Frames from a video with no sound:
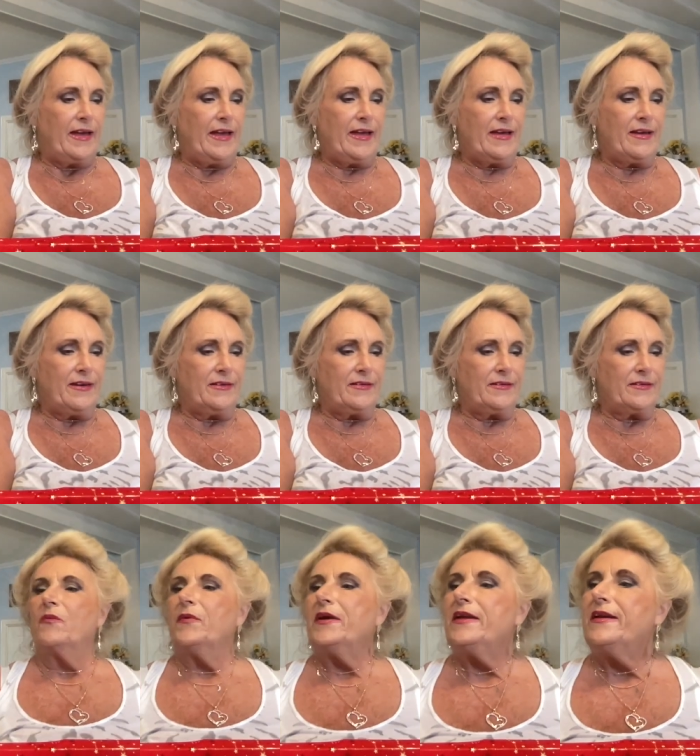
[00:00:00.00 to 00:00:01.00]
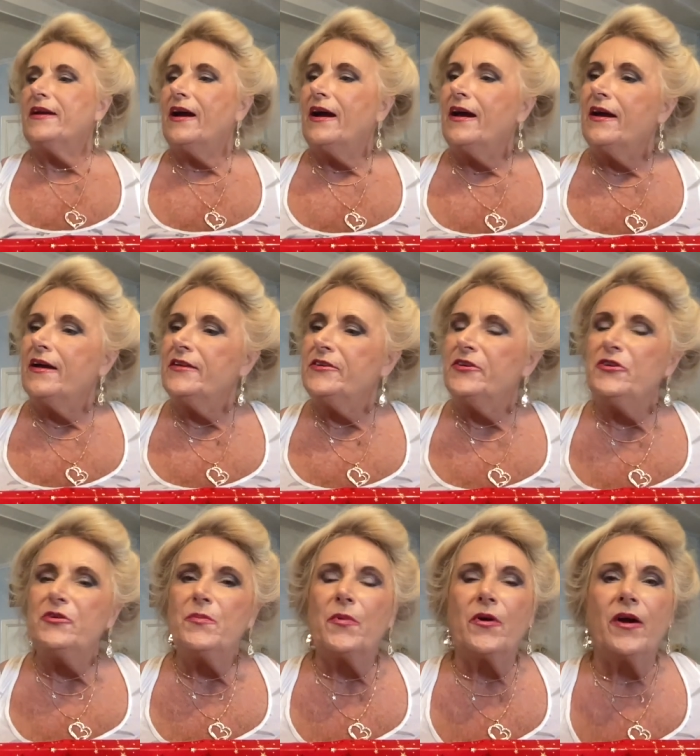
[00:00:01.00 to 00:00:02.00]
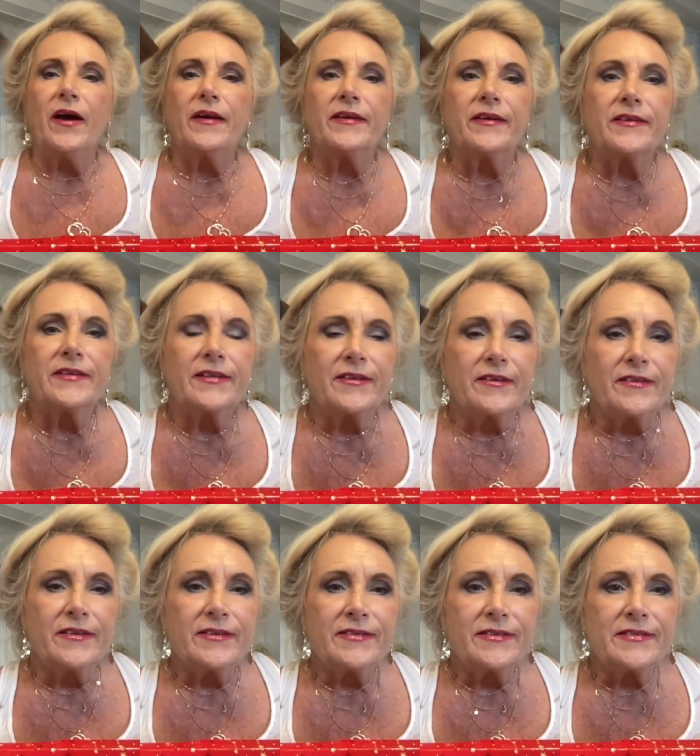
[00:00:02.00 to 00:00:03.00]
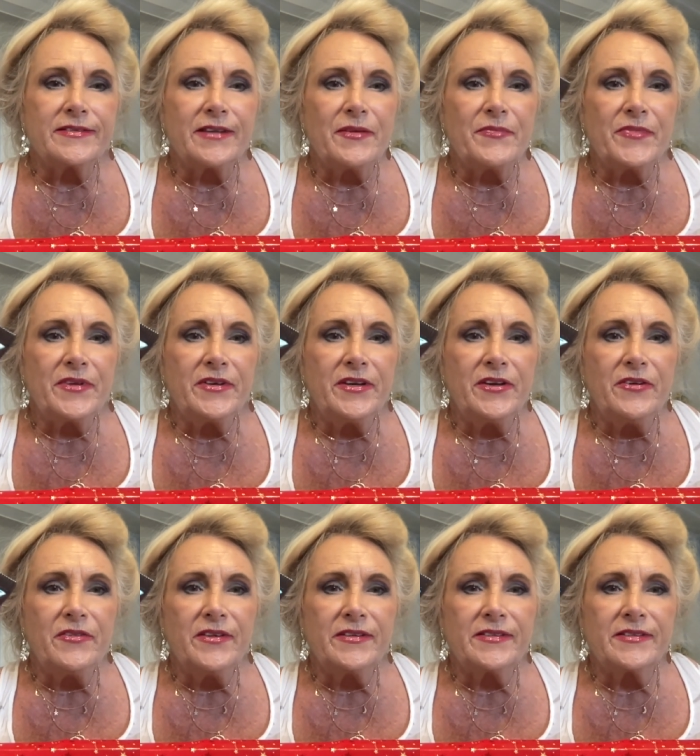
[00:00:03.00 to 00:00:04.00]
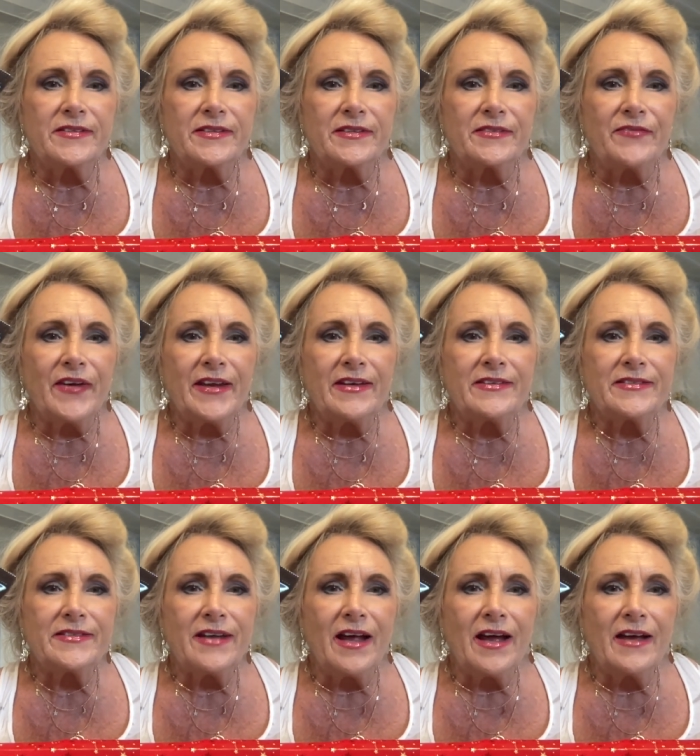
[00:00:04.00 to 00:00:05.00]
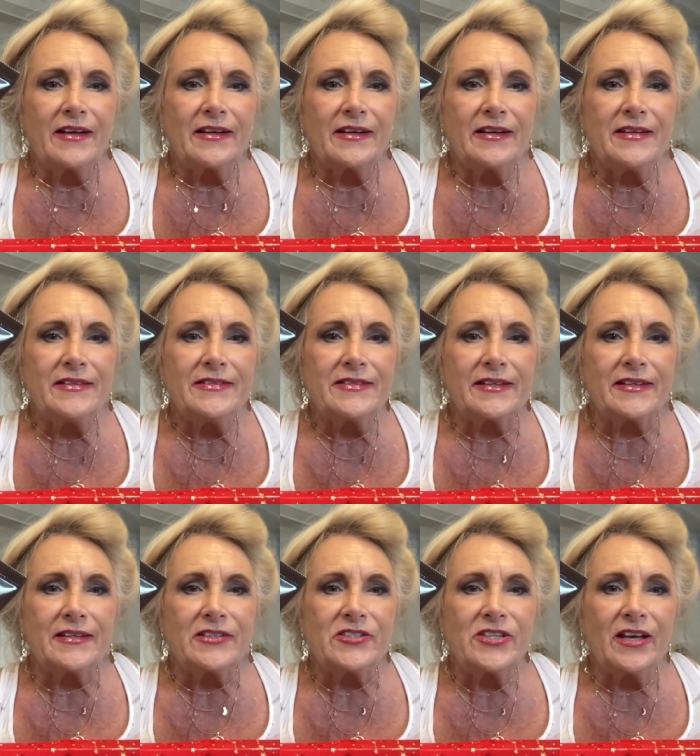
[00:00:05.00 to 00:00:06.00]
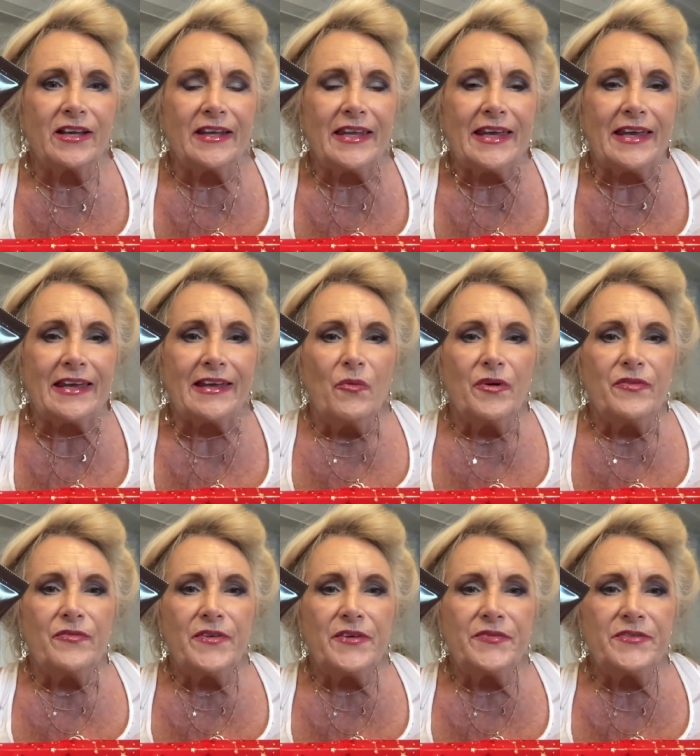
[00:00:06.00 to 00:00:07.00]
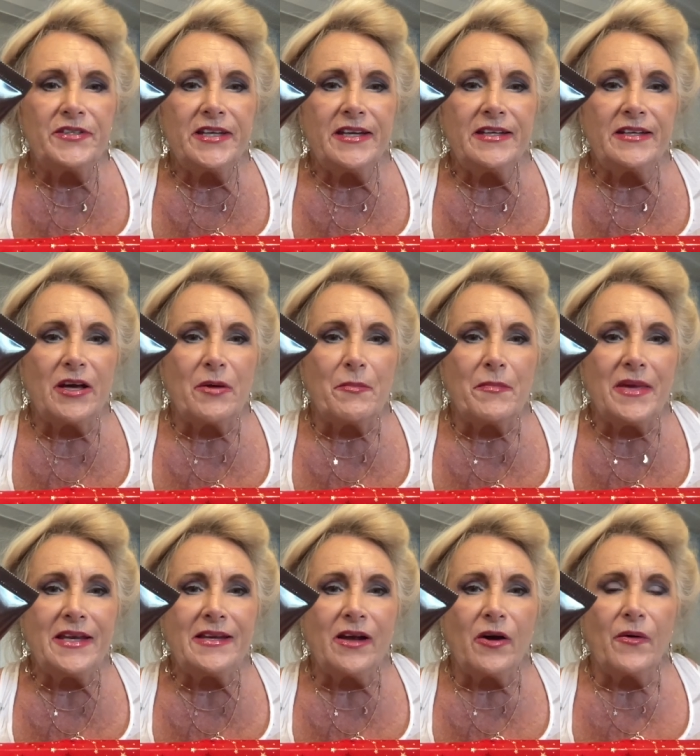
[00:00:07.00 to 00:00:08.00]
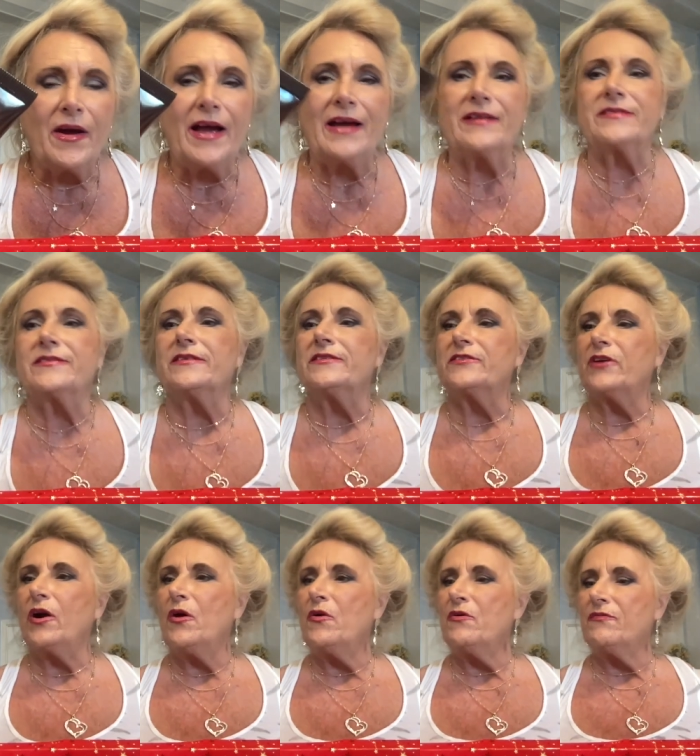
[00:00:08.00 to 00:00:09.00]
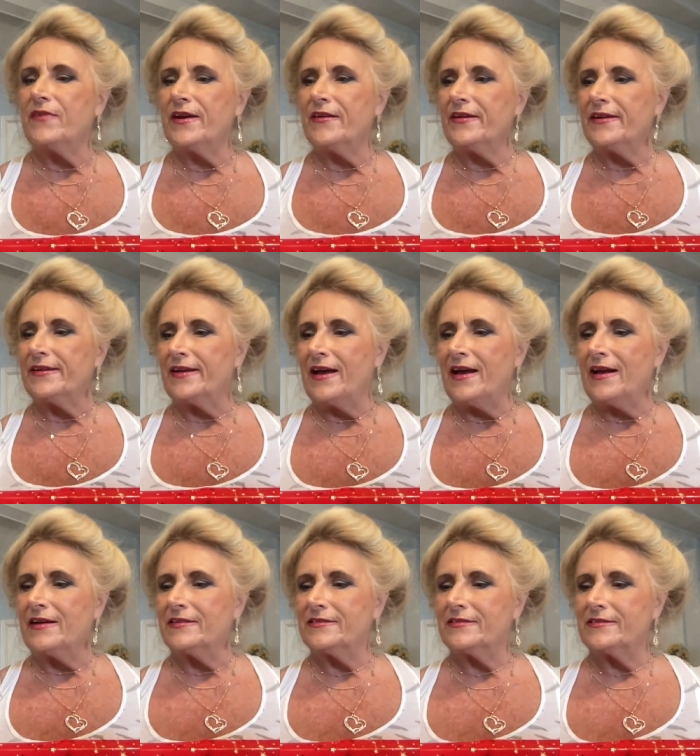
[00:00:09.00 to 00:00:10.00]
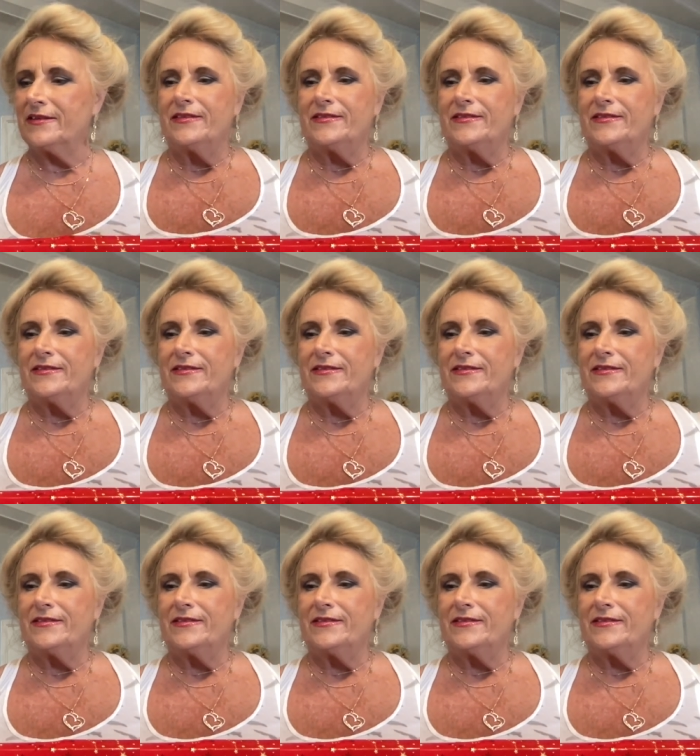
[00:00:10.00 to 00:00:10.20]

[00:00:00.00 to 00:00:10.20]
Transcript: And we got a new product here. This is something new. This is Advanced Night Cleansing Jelly with 15 amino acids. Oh, very nice.